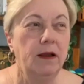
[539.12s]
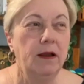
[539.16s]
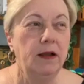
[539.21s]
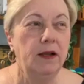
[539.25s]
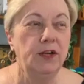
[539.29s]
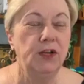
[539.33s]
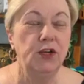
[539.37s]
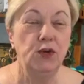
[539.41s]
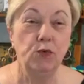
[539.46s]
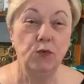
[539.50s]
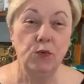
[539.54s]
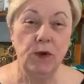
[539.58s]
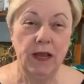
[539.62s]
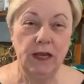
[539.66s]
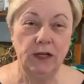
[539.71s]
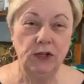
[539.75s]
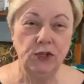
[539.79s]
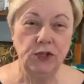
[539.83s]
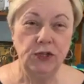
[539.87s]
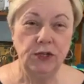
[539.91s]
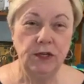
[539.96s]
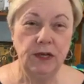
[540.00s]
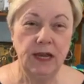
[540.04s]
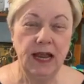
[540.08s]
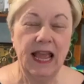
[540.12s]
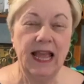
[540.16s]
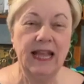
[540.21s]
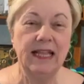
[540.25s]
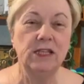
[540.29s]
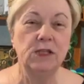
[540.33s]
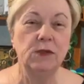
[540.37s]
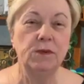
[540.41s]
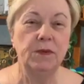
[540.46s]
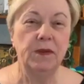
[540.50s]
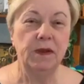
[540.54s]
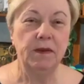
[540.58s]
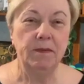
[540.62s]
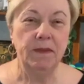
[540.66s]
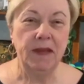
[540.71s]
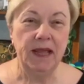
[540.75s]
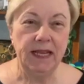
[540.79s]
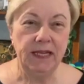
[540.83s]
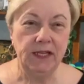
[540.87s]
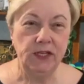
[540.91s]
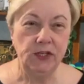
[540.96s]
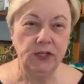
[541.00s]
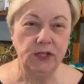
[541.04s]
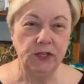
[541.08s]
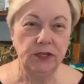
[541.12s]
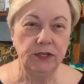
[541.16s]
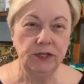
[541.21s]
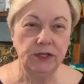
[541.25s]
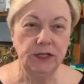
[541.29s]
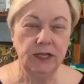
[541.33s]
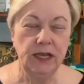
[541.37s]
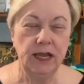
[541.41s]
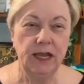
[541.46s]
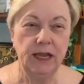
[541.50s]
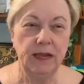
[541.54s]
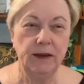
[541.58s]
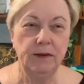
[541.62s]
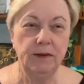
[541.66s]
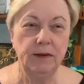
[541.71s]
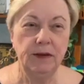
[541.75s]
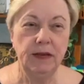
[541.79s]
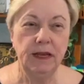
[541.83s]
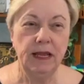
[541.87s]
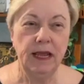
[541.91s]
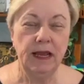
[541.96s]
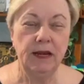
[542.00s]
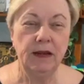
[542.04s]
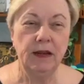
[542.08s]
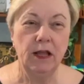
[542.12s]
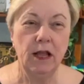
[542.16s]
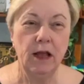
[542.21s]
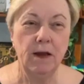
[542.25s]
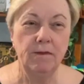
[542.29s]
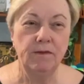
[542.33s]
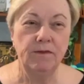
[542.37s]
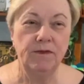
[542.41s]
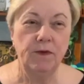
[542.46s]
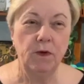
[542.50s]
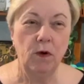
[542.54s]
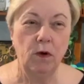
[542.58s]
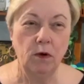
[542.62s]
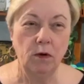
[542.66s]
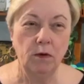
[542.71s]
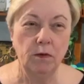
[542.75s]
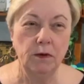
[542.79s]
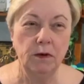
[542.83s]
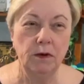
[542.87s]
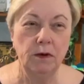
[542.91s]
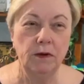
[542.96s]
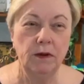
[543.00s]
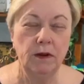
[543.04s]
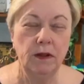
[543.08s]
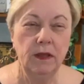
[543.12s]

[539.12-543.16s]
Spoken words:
Direction, explanations can come forward.